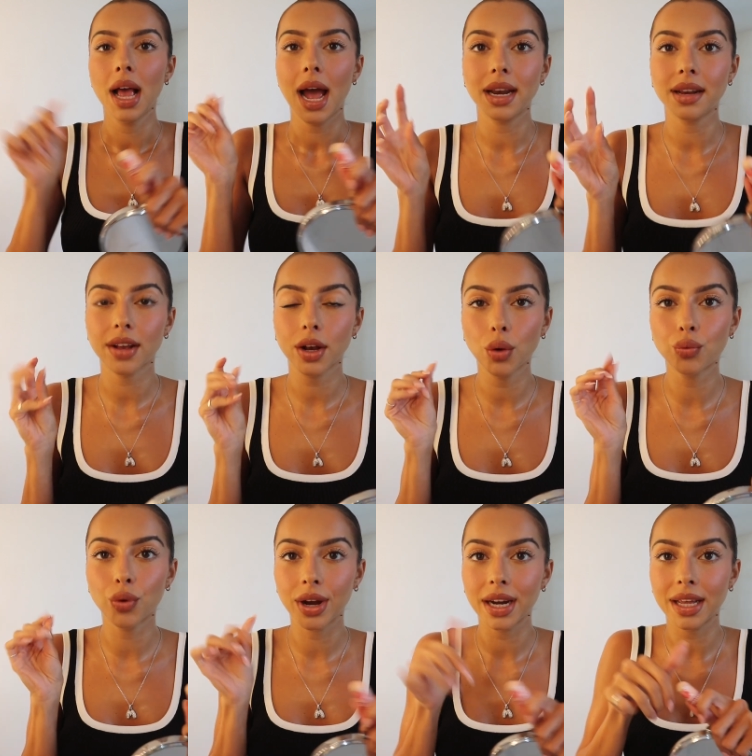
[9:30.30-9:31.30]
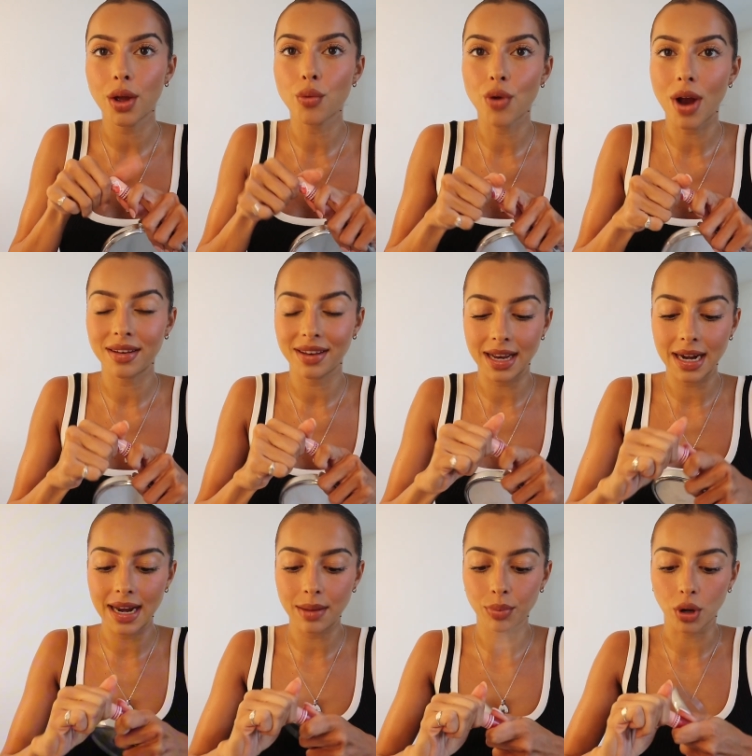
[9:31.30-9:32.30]
and it's like a really reddy
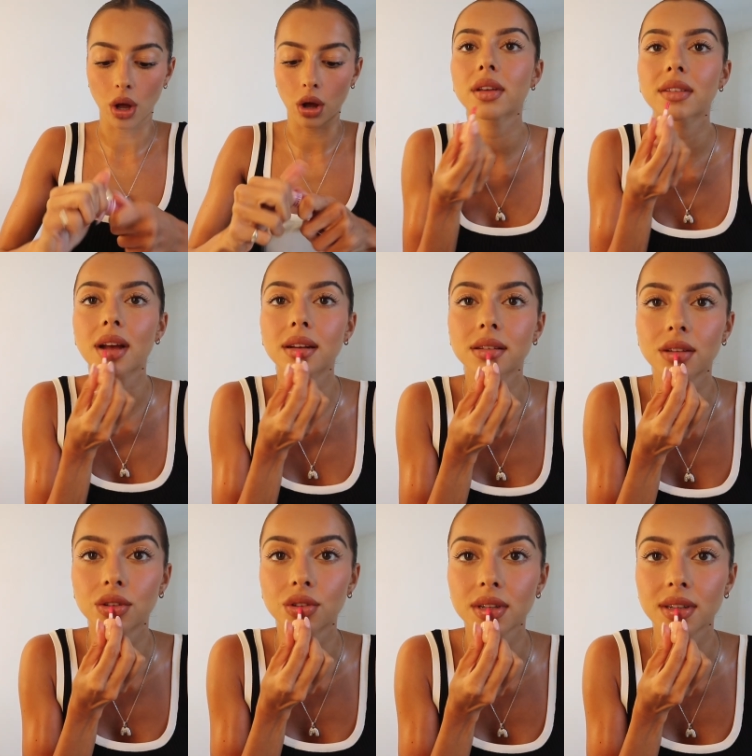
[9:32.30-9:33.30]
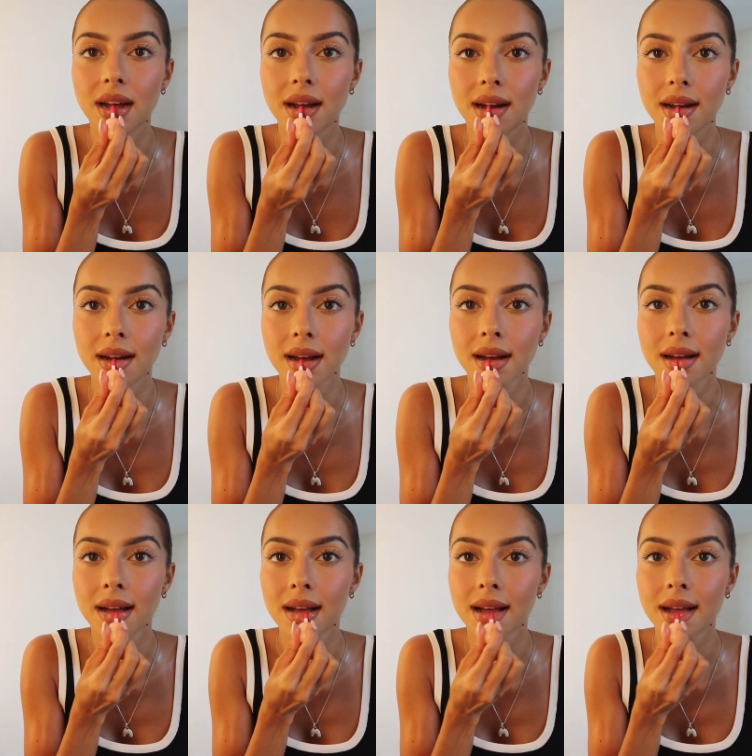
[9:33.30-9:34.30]
lip gloss. In the centre, just here,
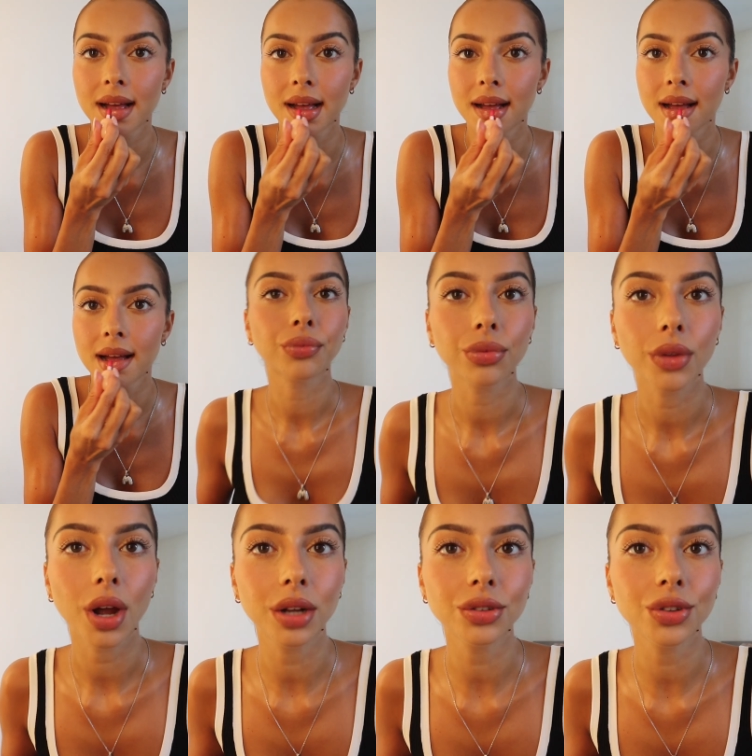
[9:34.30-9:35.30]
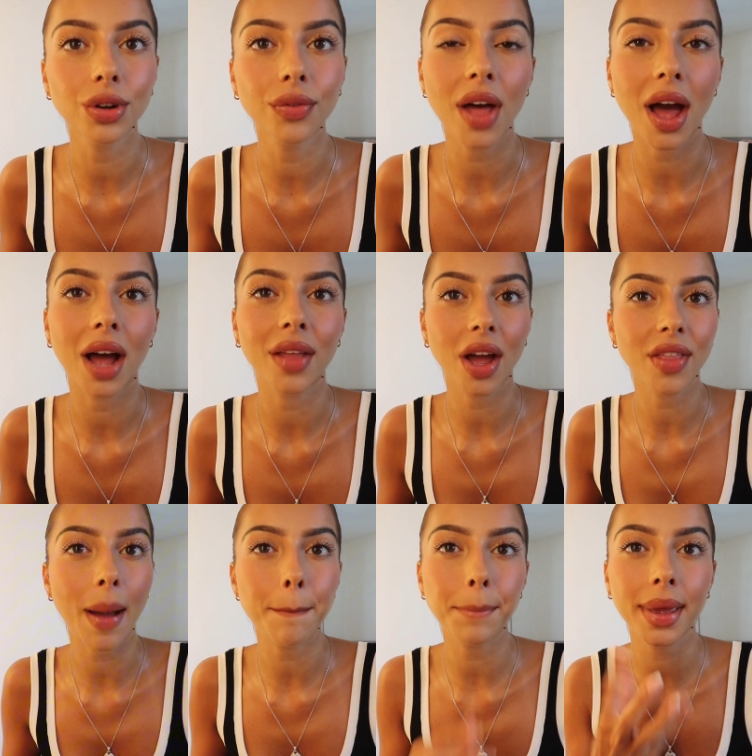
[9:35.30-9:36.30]
I just love that, like
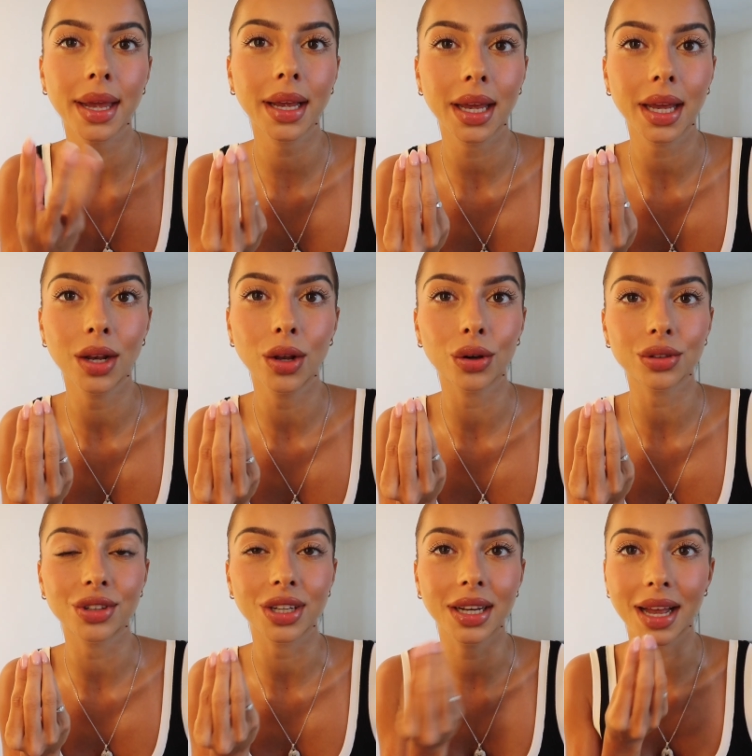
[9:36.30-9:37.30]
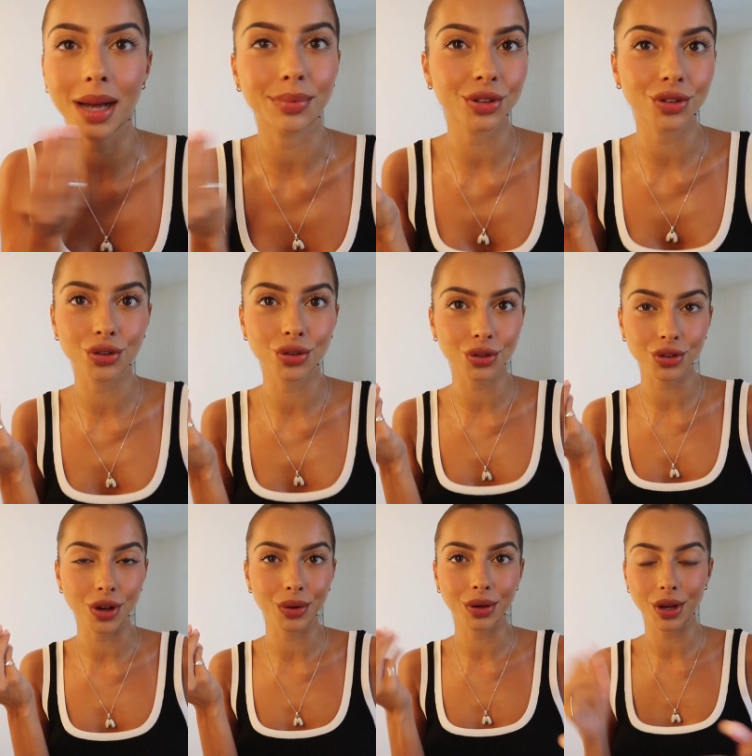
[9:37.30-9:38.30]
that pinky look to your lips. It just looks
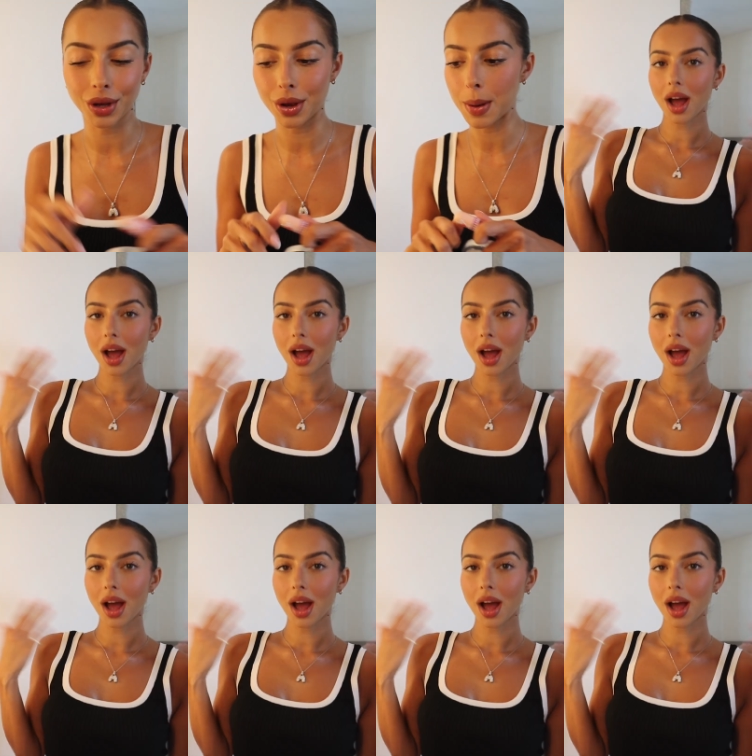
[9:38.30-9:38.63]
so cute.